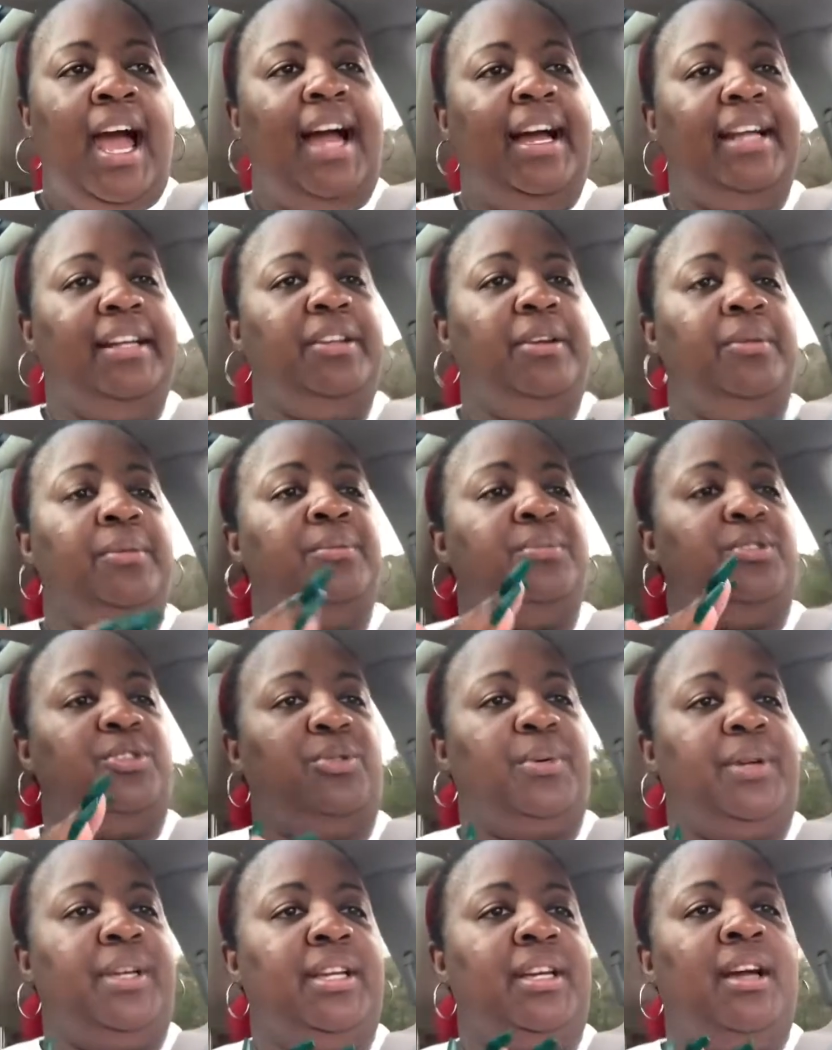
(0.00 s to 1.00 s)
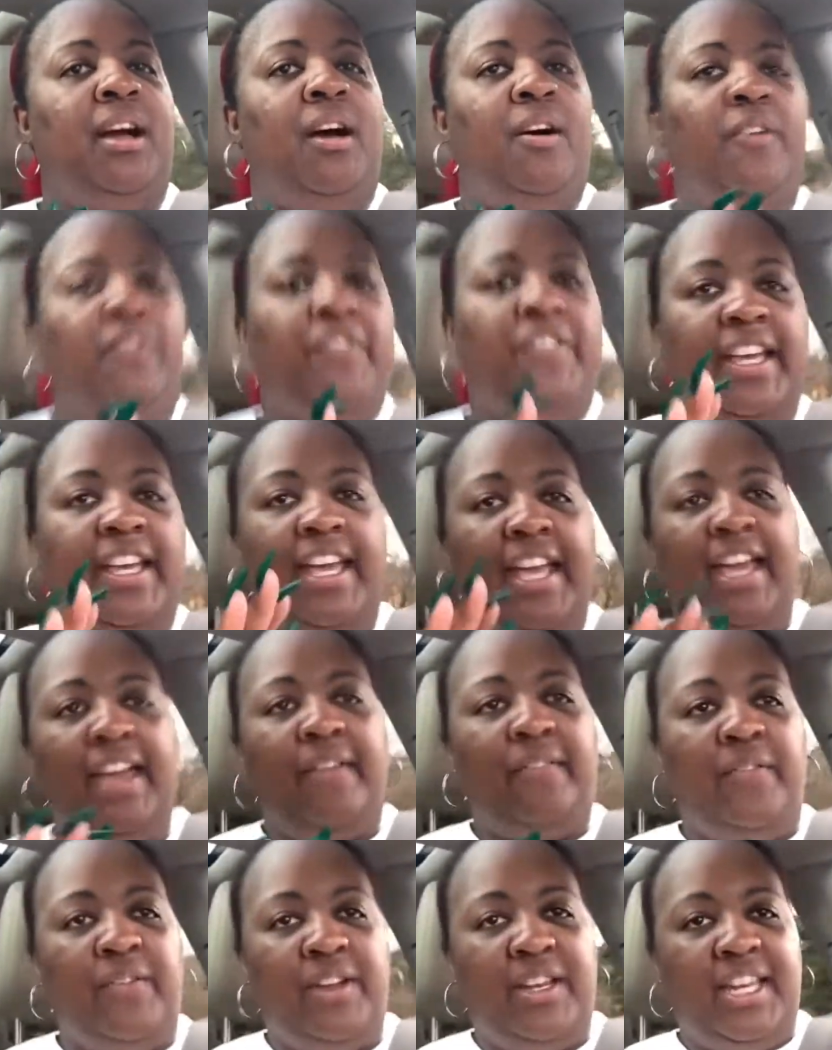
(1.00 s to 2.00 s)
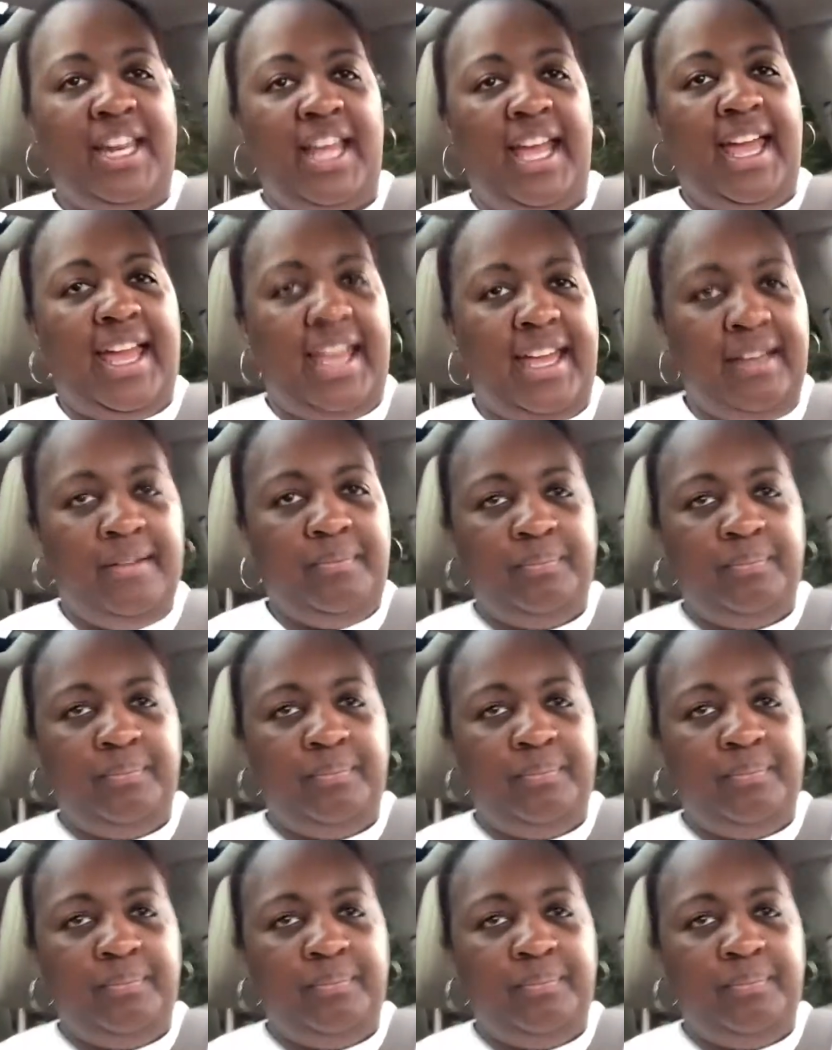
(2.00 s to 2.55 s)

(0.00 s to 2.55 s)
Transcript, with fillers: I don't drink coffee every day.